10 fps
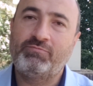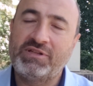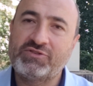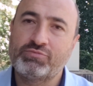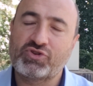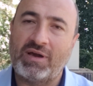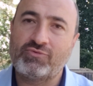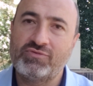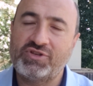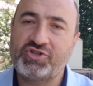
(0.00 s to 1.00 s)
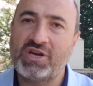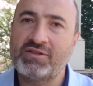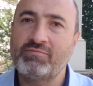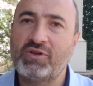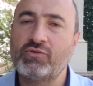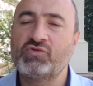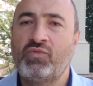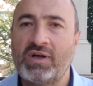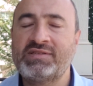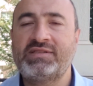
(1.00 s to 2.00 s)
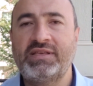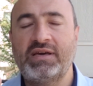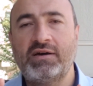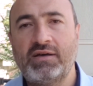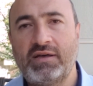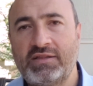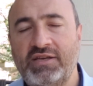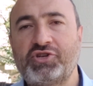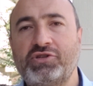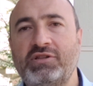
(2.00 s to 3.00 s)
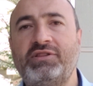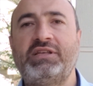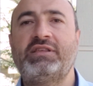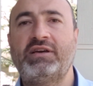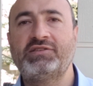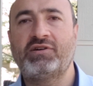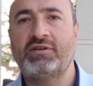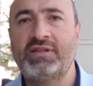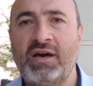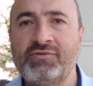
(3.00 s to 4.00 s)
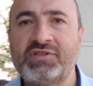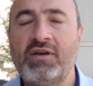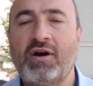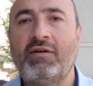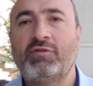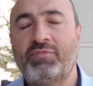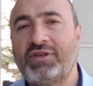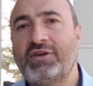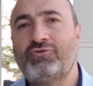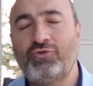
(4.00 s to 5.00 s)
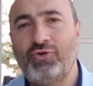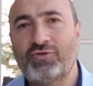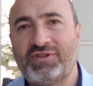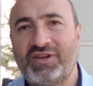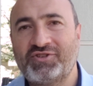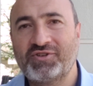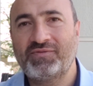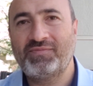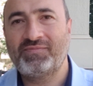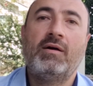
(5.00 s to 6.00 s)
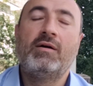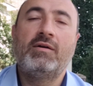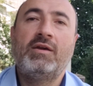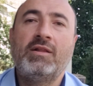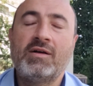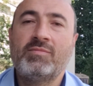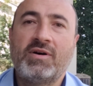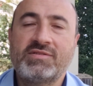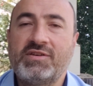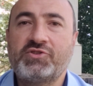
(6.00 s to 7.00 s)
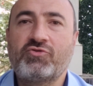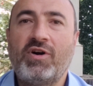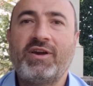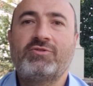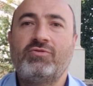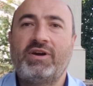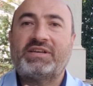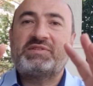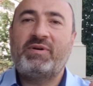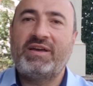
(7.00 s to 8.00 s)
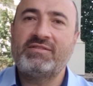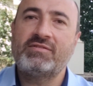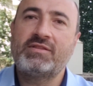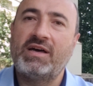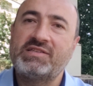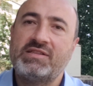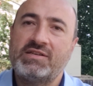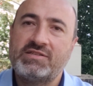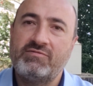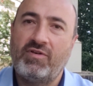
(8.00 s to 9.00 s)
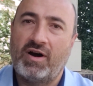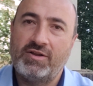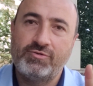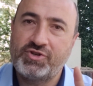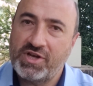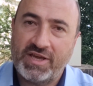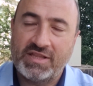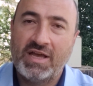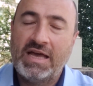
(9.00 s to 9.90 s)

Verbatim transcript: Please subscribe to this channel because once the additional details are announced, I will bring it to your attention. Elon Musk is trying to expand Tesla's value chain.